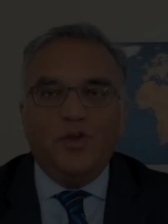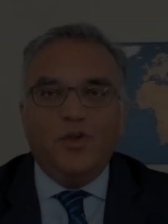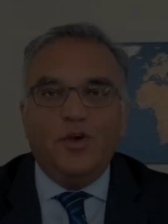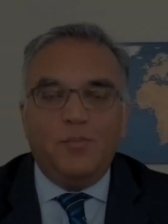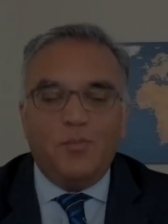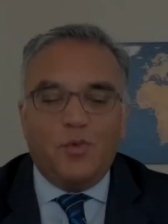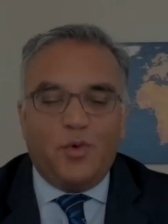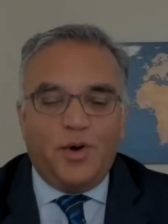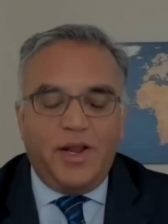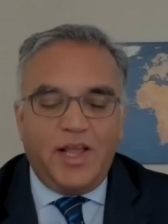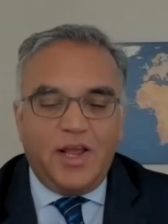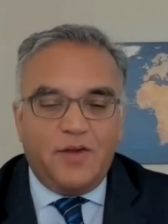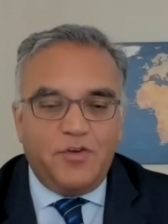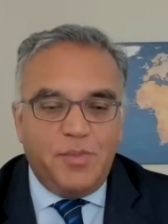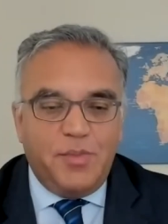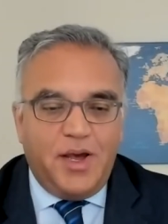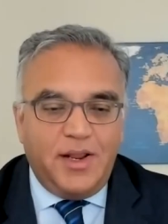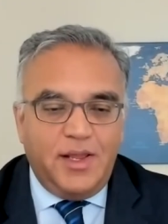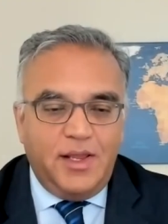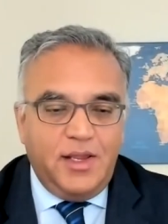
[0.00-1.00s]
Good morning,
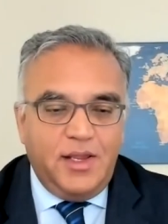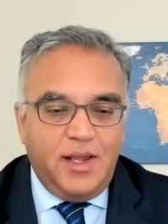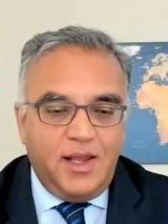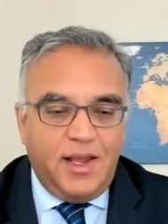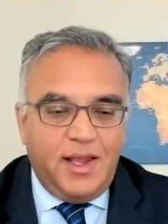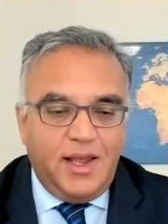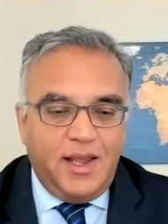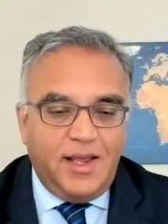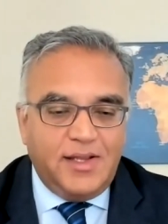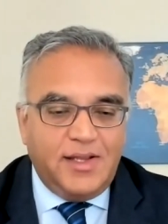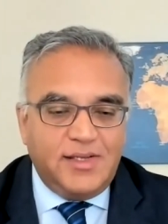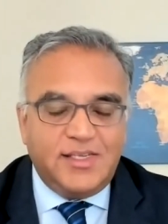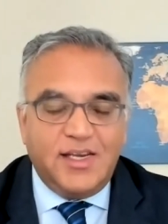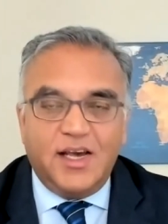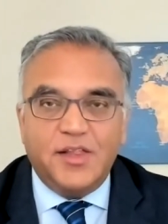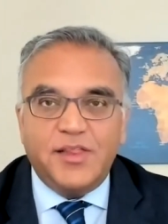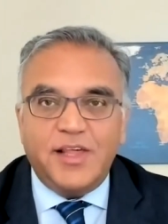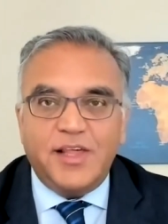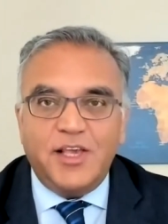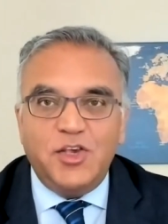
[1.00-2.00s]
everybody, and
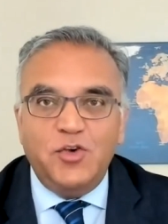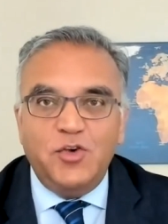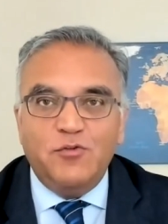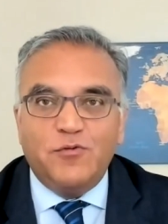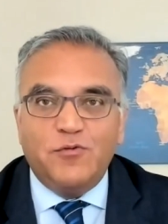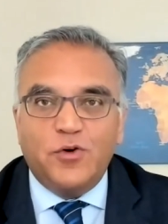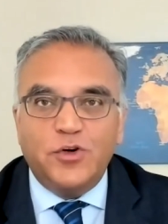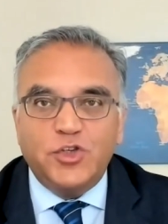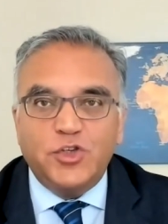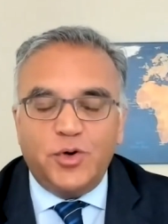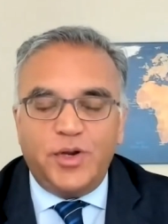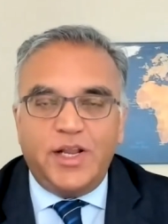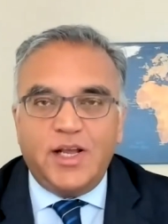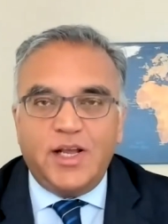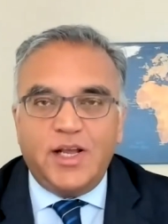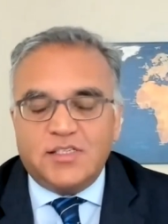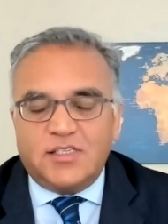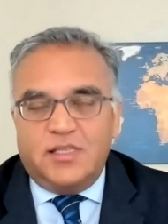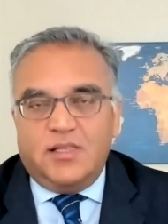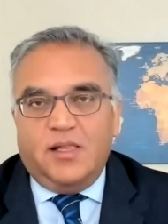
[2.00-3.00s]
thank you for joining
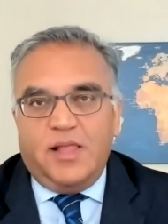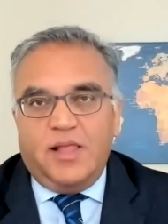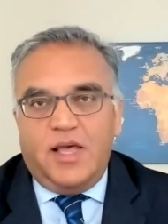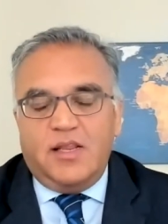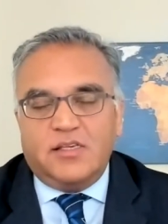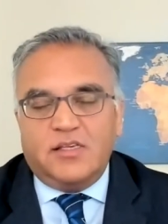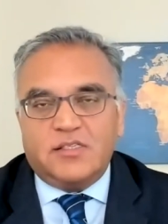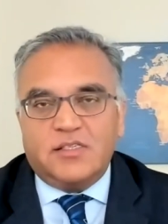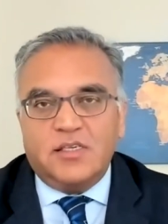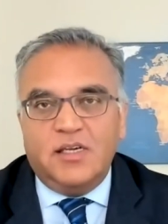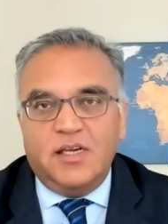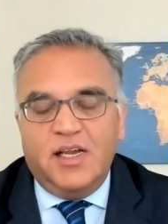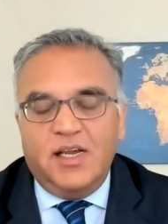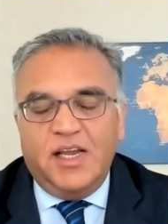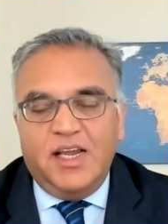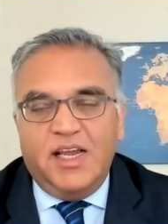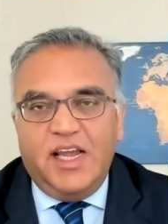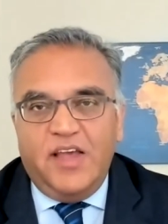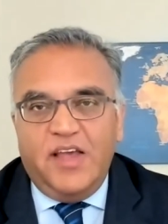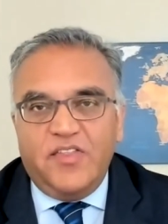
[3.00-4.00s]
us in the latest
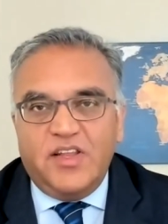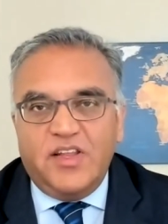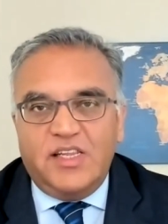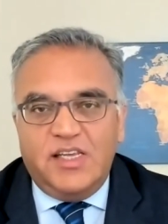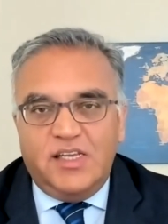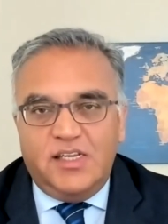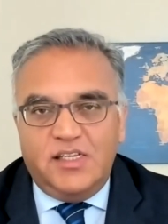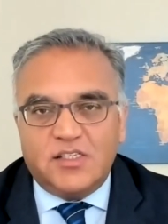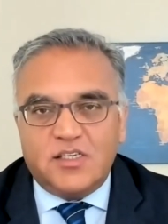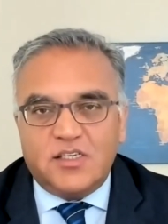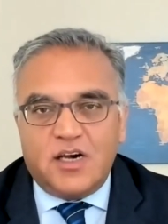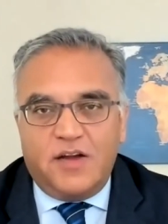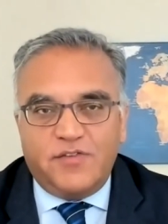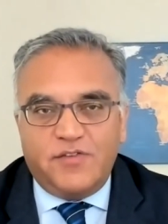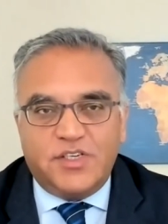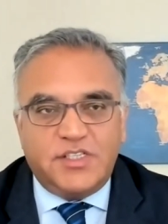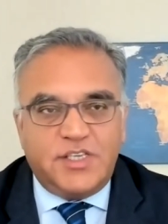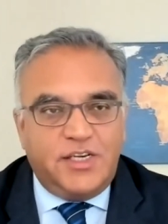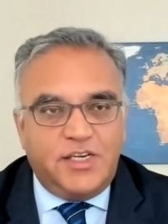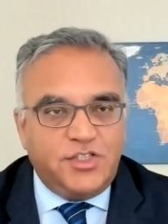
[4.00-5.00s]
in the Dean's
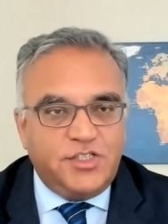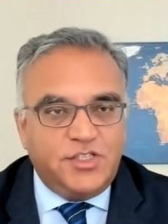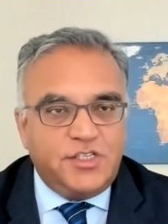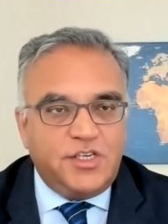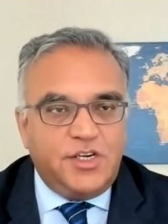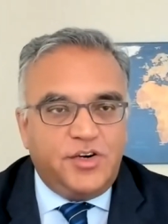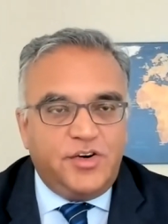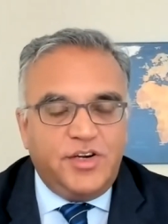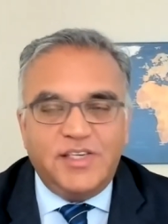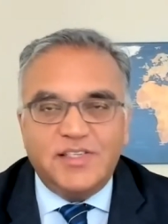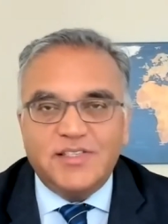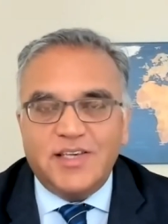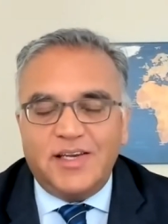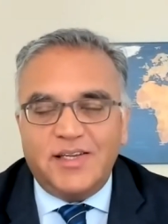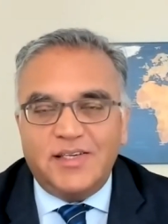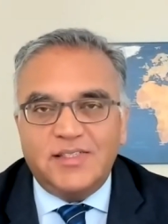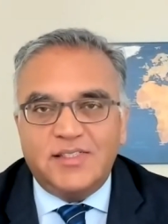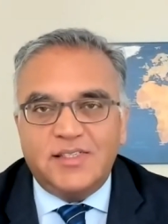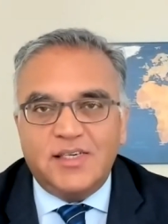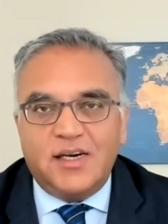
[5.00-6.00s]
Conversation Series.
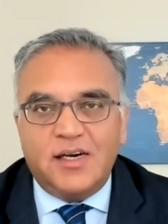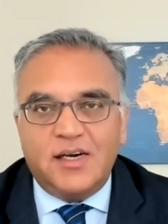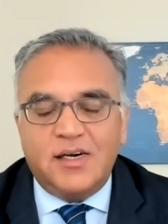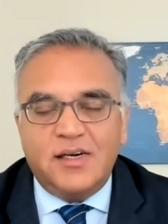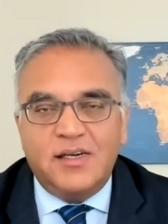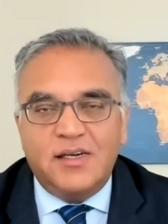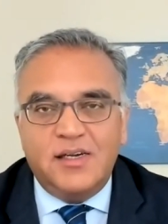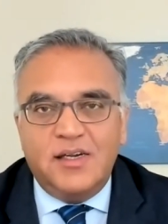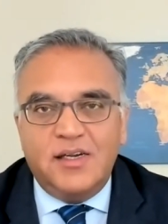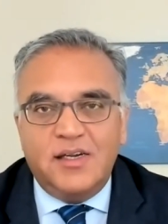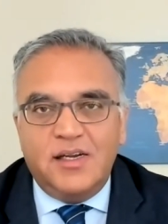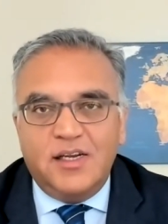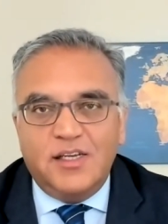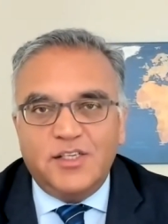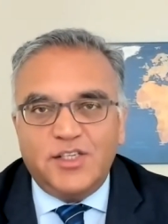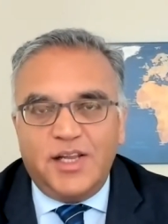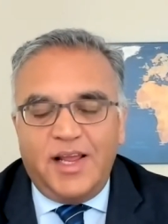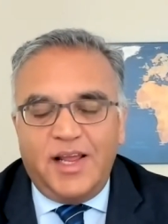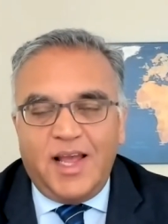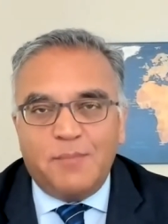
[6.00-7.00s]
And
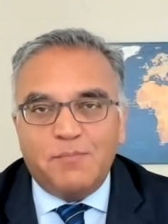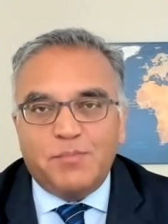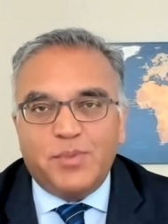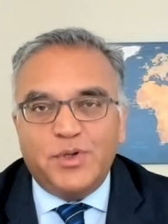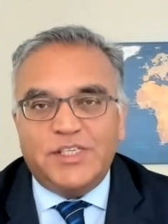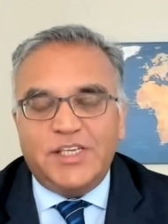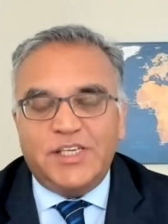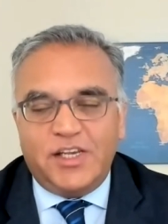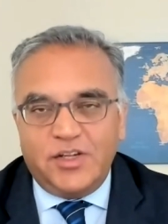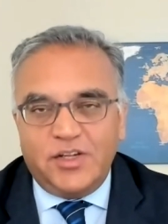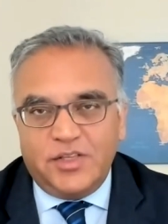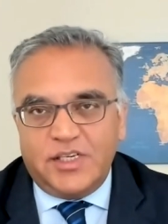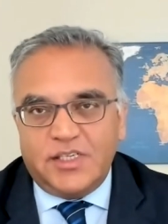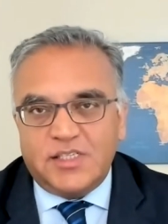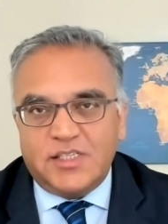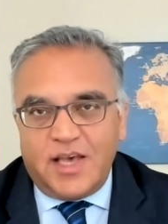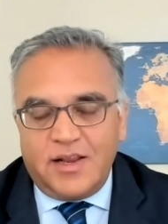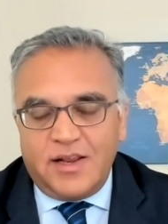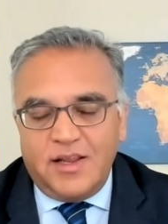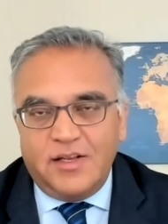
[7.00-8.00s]
today I'm particularly
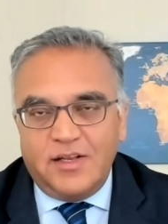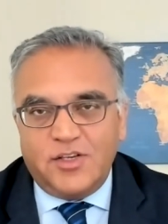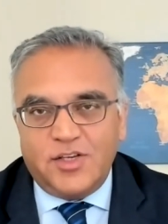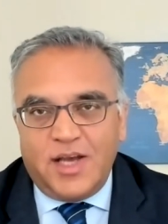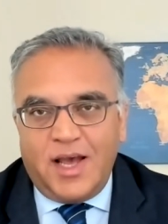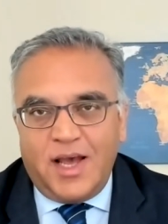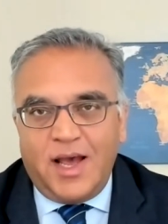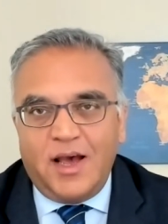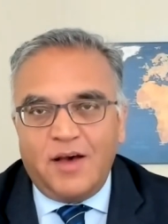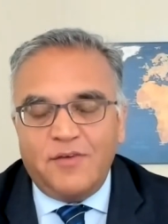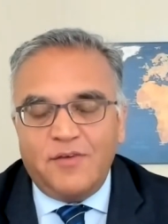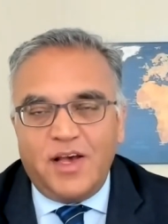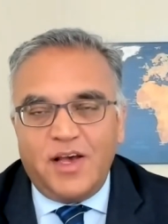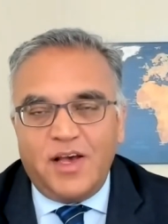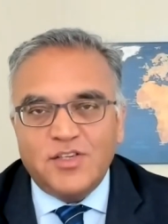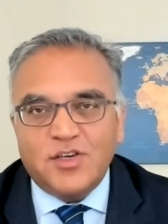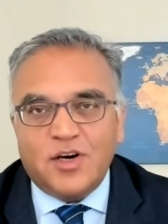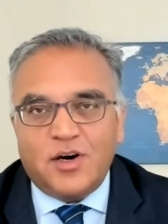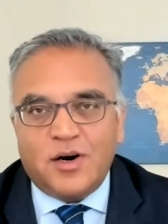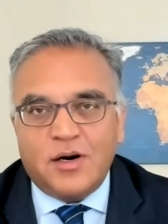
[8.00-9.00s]
excited to have
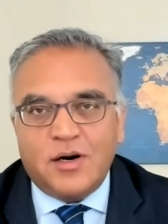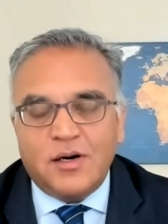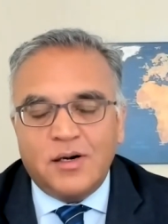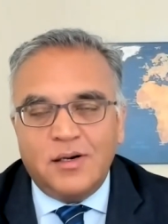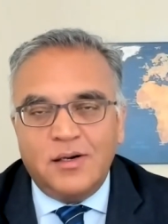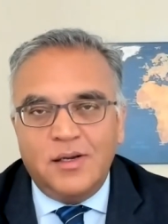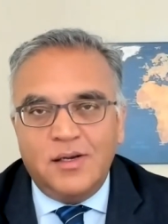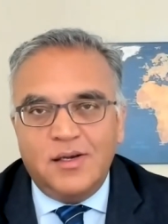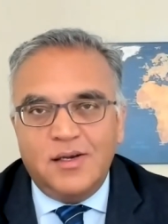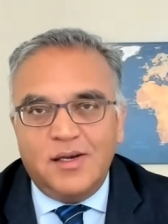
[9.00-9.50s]
as our